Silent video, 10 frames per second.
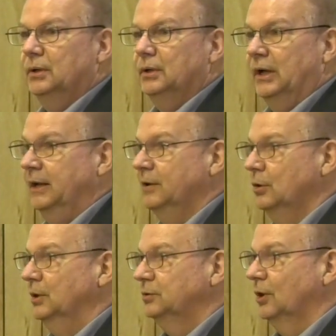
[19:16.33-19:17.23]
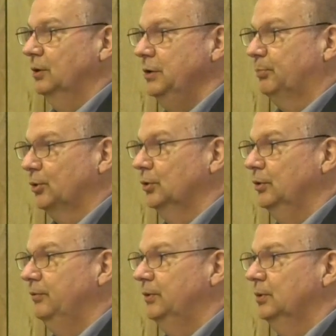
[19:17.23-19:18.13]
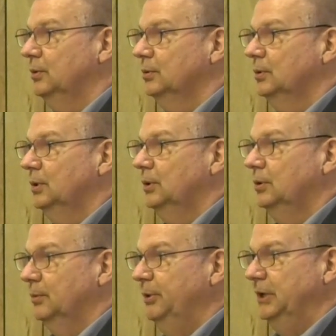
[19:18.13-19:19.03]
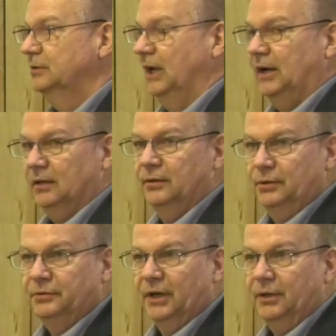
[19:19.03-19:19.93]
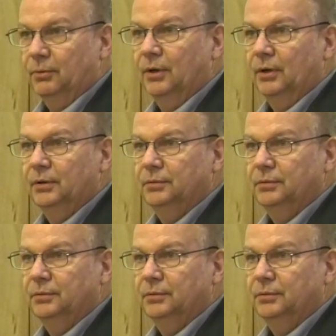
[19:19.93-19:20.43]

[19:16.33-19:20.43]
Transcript: And in doing so, he proved to be exactly who he said he was.